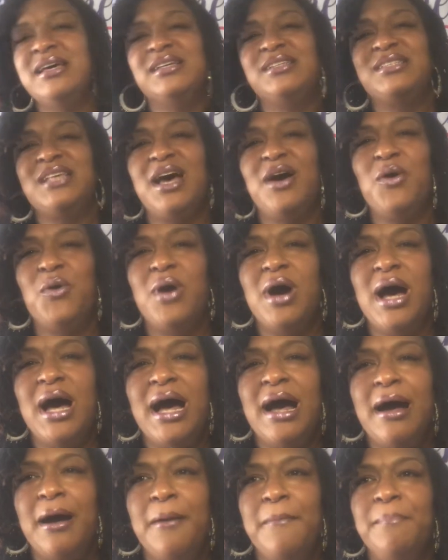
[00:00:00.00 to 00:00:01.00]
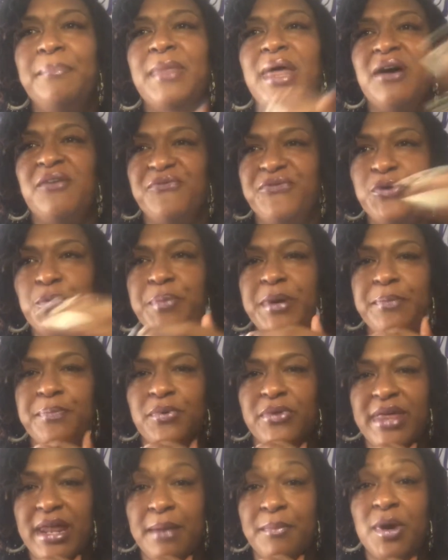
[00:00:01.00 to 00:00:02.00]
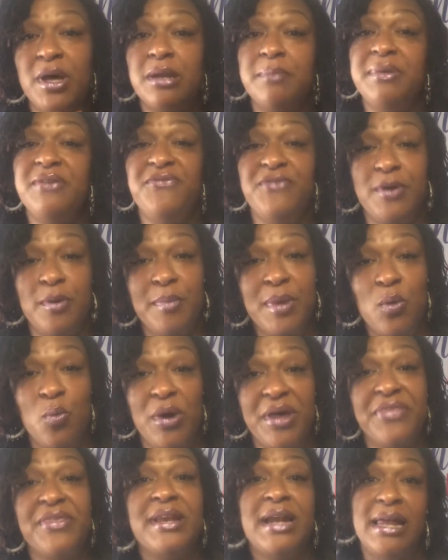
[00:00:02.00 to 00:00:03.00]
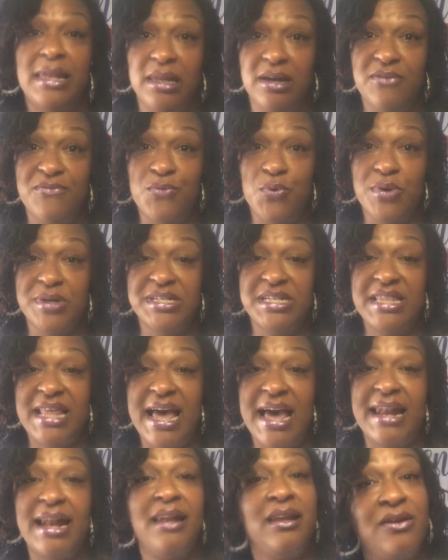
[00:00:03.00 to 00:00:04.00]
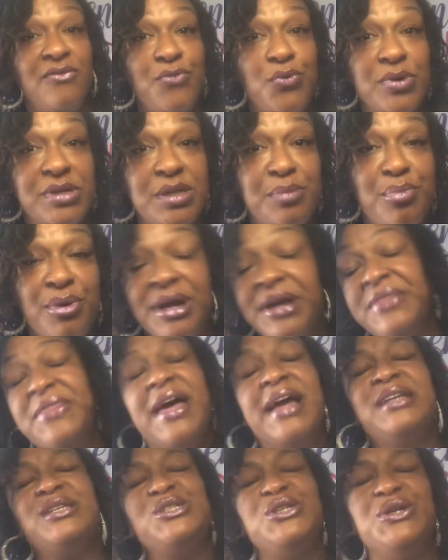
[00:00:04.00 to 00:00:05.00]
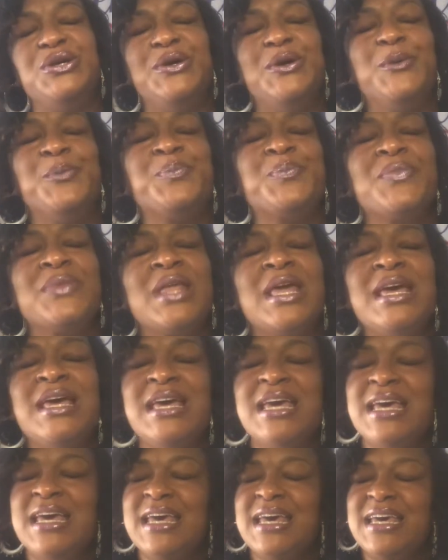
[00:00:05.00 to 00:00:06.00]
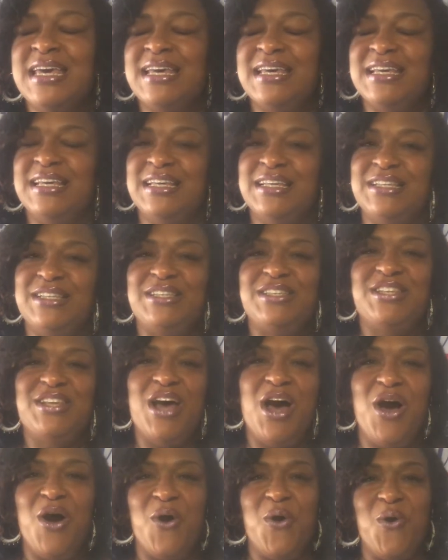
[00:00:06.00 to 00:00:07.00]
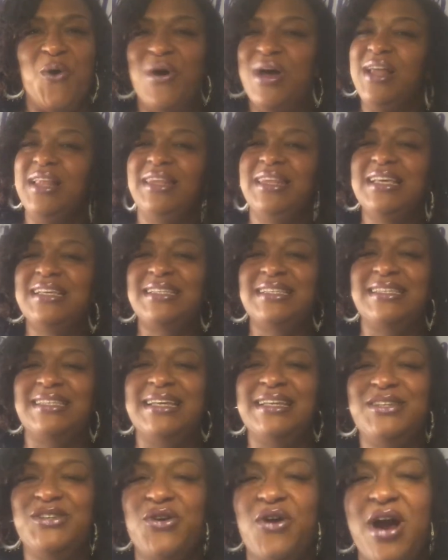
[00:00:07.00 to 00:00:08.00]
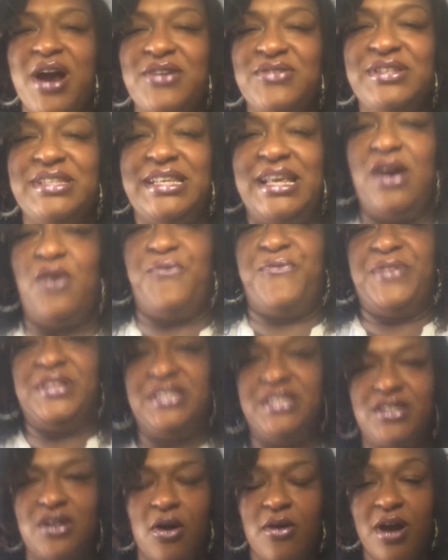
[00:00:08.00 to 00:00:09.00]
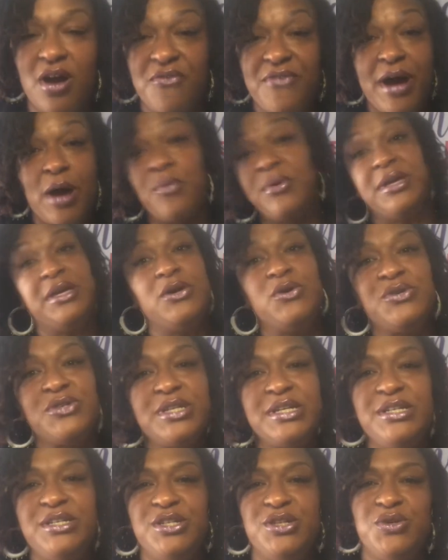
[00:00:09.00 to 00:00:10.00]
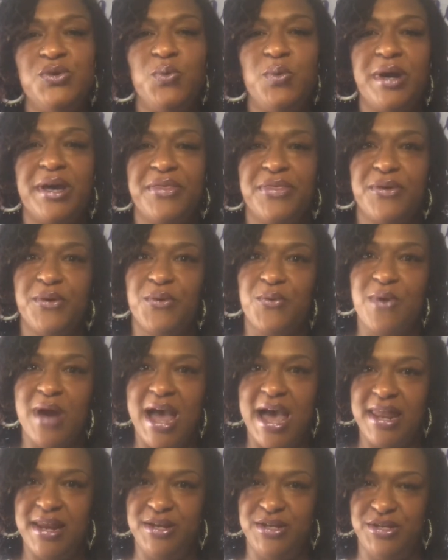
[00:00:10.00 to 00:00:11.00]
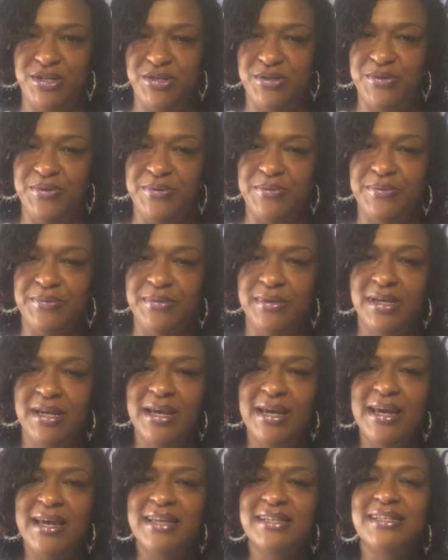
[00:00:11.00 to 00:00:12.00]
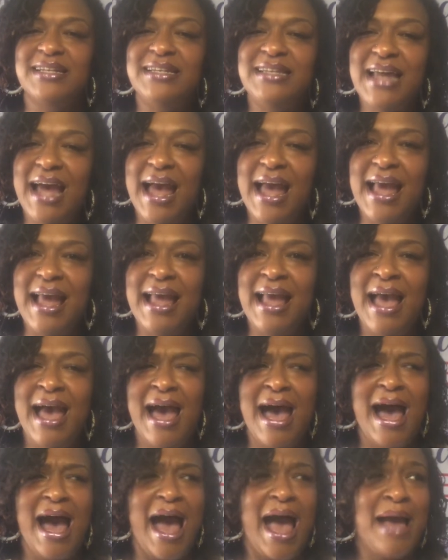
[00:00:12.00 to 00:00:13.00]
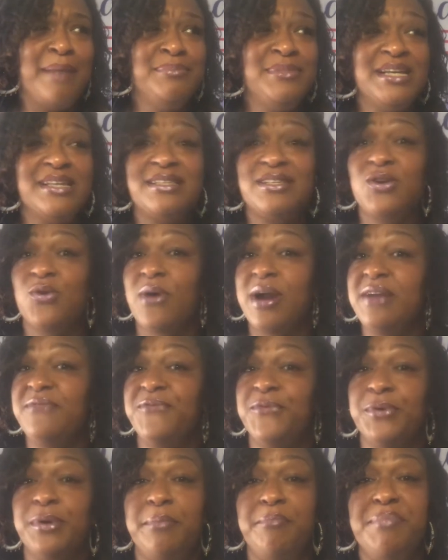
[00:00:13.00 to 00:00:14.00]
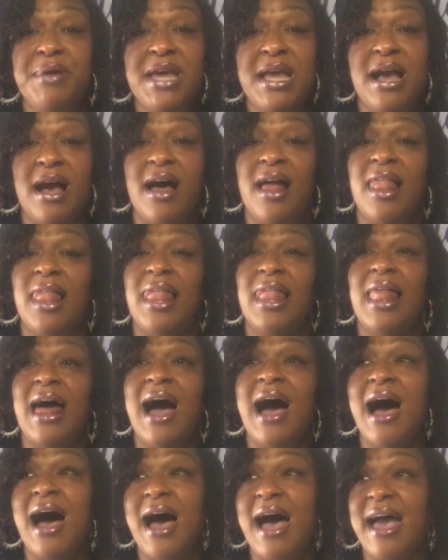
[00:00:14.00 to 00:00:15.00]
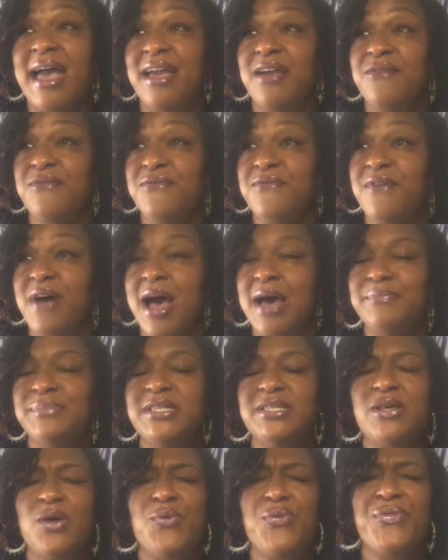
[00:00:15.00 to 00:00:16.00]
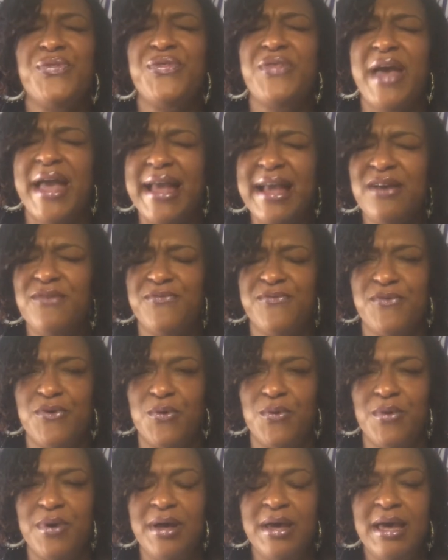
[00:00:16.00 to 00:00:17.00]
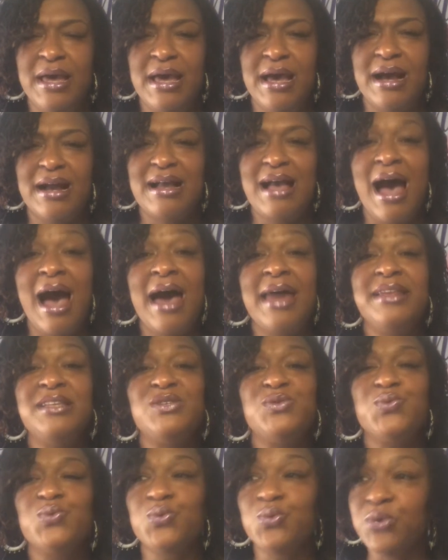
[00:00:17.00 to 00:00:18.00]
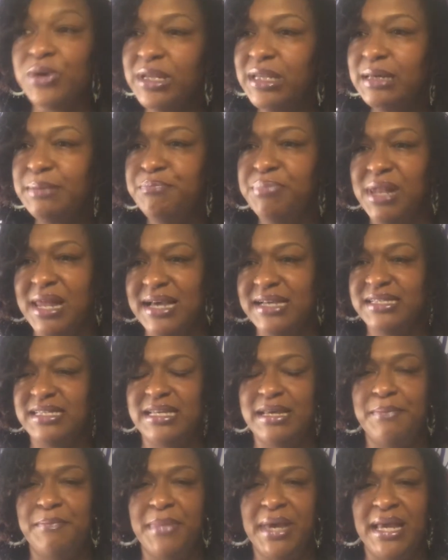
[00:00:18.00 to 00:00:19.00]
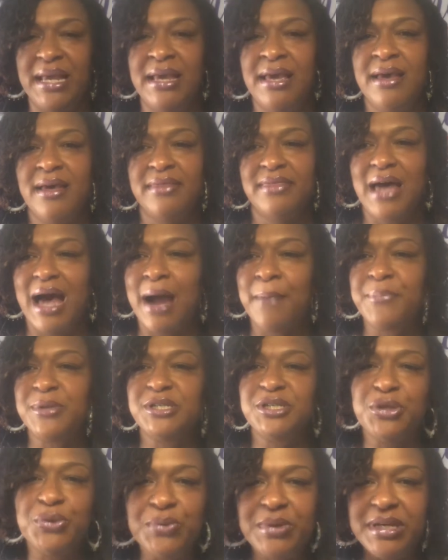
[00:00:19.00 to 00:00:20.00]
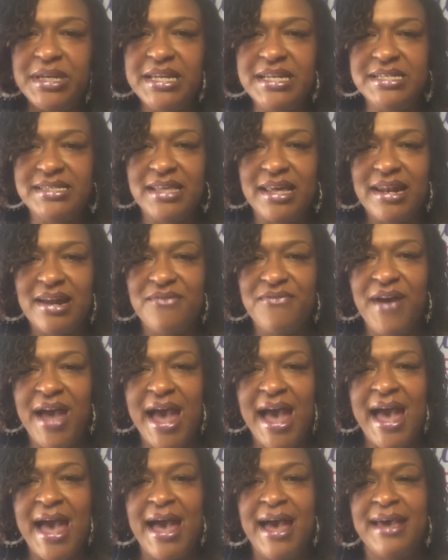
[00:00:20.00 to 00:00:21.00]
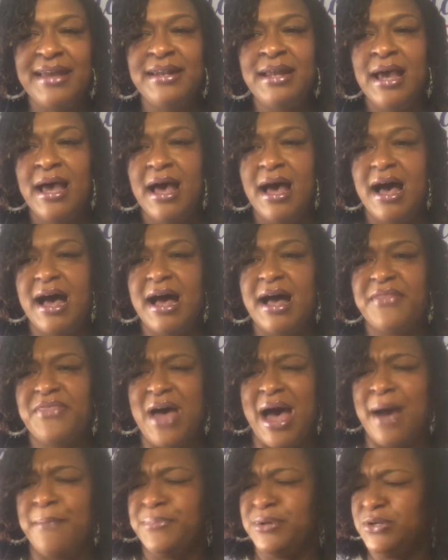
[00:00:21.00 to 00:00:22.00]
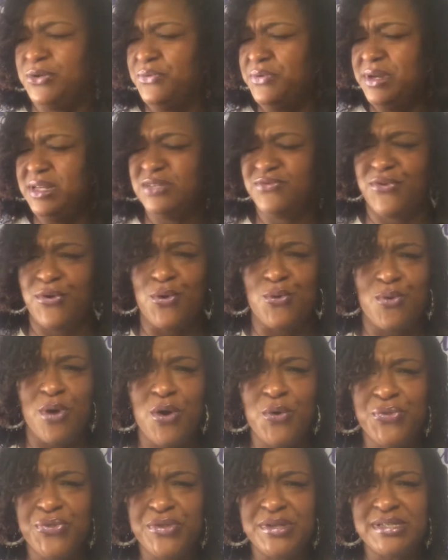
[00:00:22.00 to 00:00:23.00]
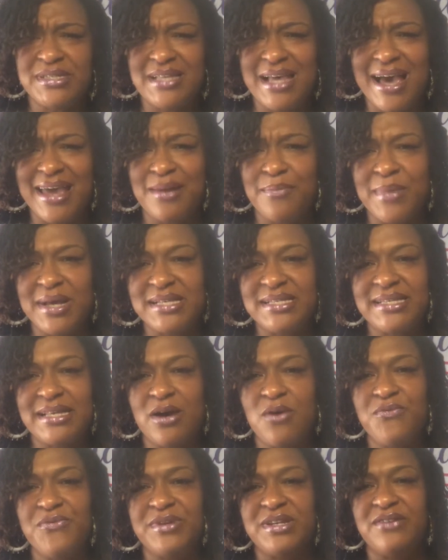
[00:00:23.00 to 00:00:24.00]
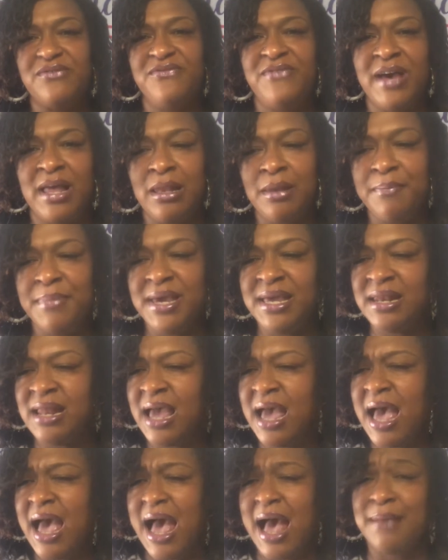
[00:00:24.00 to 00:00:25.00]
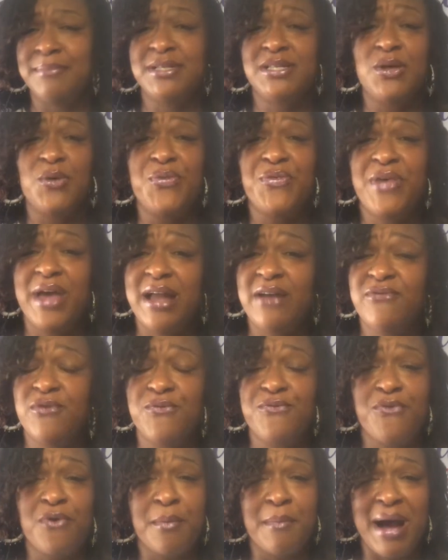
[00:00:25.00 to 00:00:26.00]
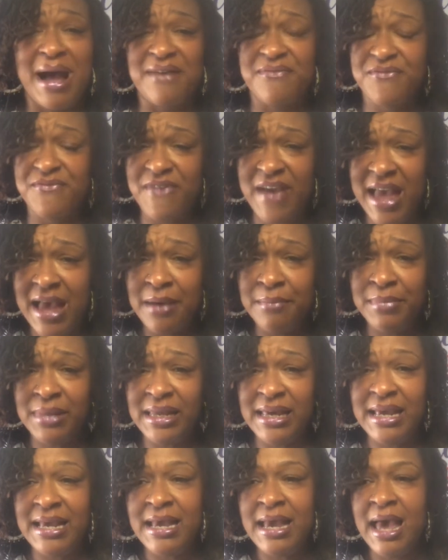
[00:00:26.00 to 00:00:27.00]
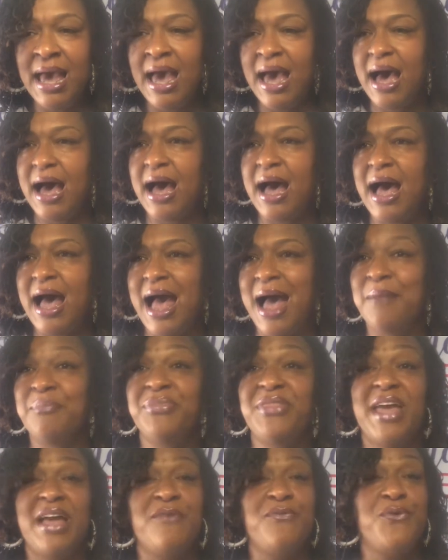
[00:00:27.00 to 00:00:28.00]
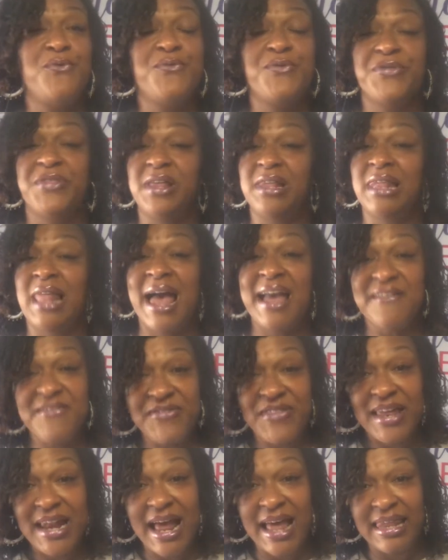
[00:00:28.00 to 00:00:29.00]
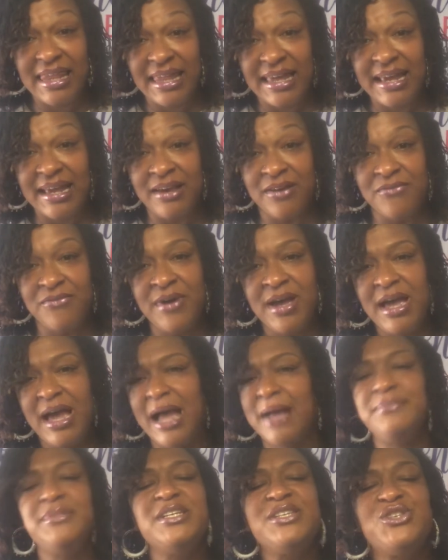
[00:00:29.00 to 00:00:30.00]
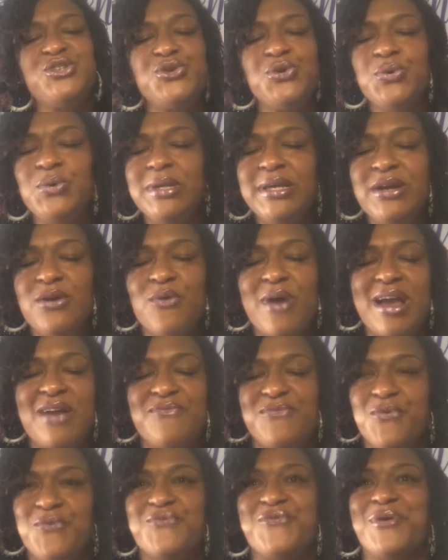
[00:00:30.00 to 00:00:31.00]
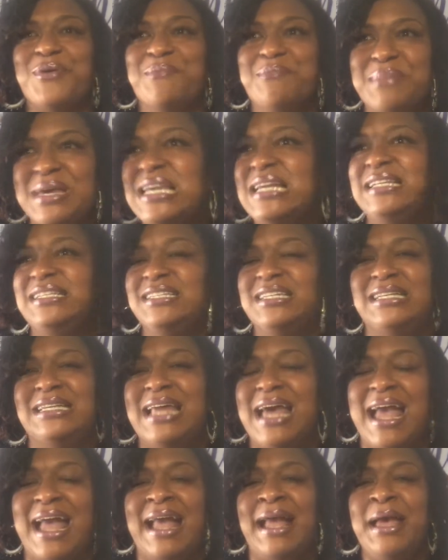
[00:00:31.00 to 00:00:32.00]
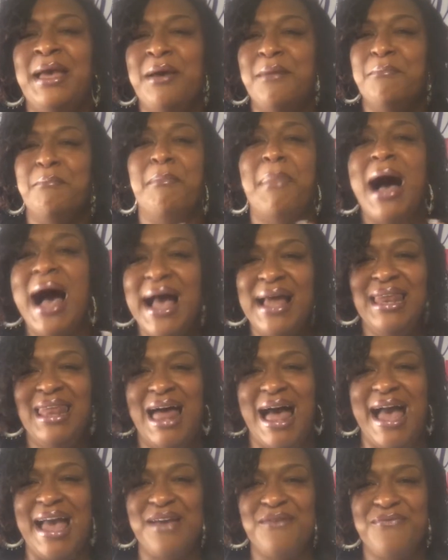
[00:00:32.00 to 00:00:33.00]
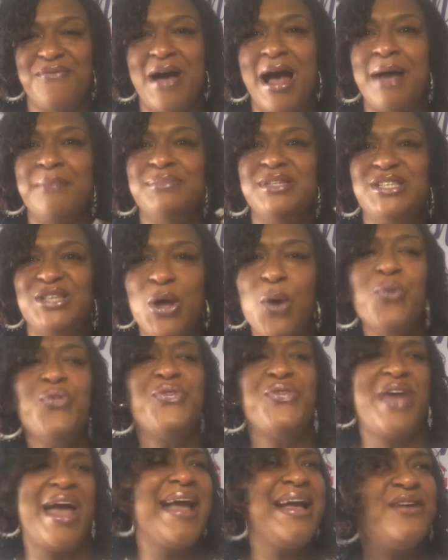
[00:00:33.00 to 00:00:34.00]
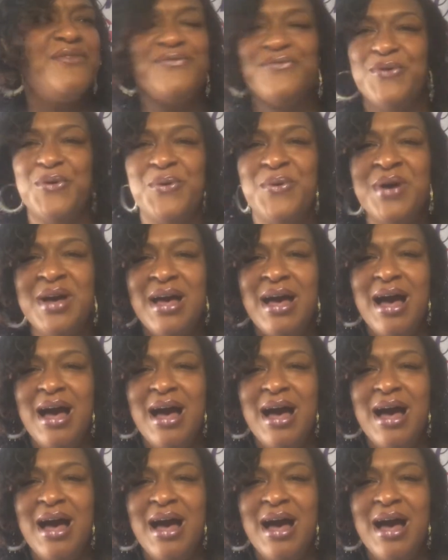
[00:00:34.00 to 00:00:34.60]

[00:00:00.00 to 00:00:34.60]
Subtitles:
so a few people that I'm going to be filming with, and I look forward to that. I look forward to bringing that to you. So let's center ourselves and start off how we usually do with gratitude. Today, I'm just grateful to be alive. I'm so thankful. God is really blessing me. The opportunities that I've had, the opportunities for growth inside of myself and development. I'm so thankful for my family. I'm thankful for the life that I live. I'm just truly grateful for me today, my life. I'm so thankful.